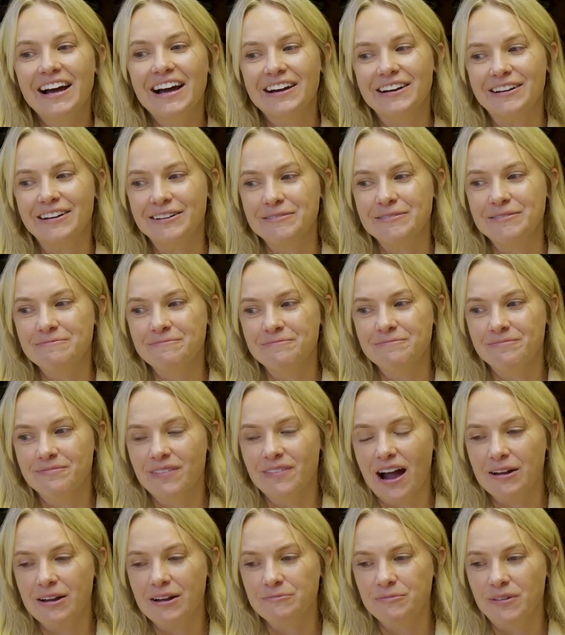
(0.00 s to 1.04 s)
Um,
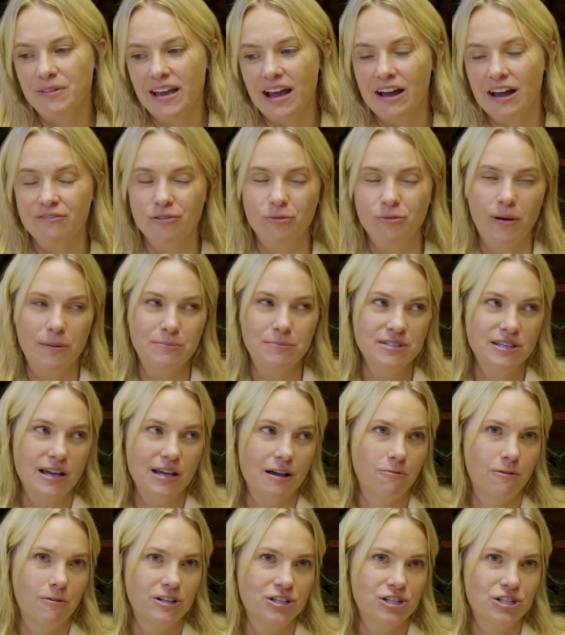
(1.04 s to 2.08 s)
and we have a
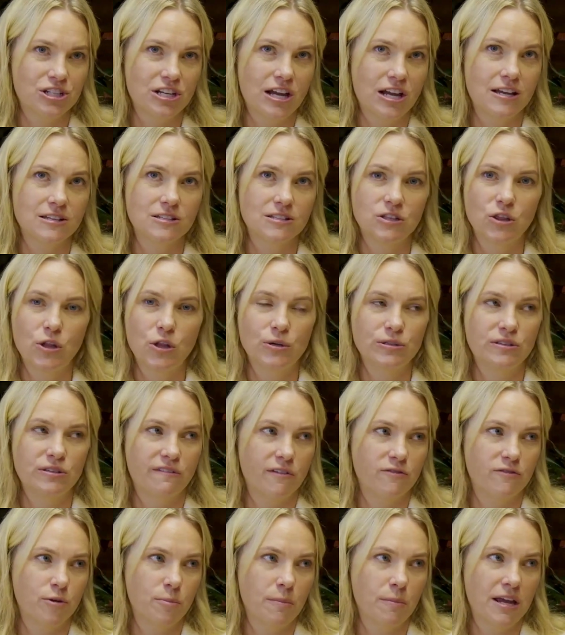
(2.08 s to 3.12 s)
website which has loads of
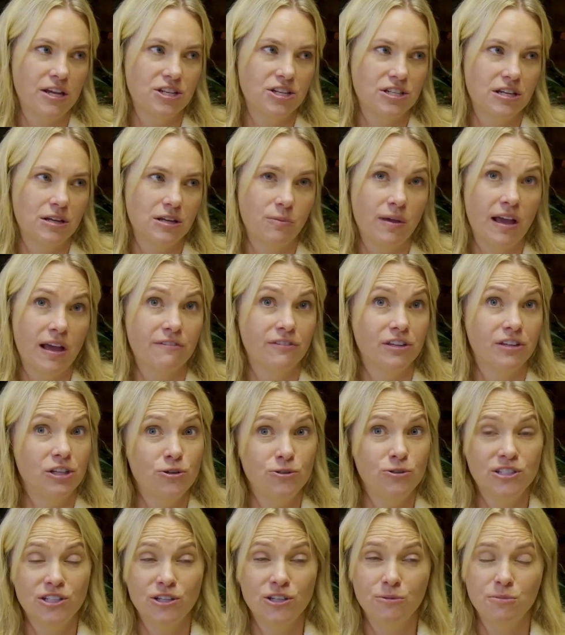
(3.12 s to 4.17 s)
information. We have a
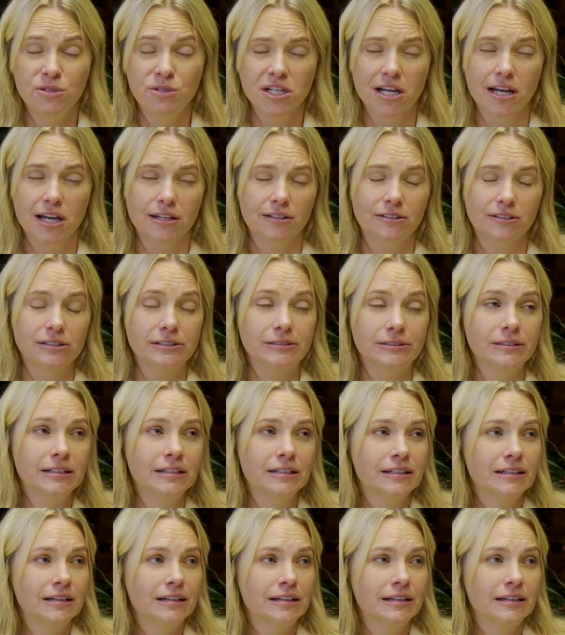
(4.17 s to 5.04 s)
YouTube channel.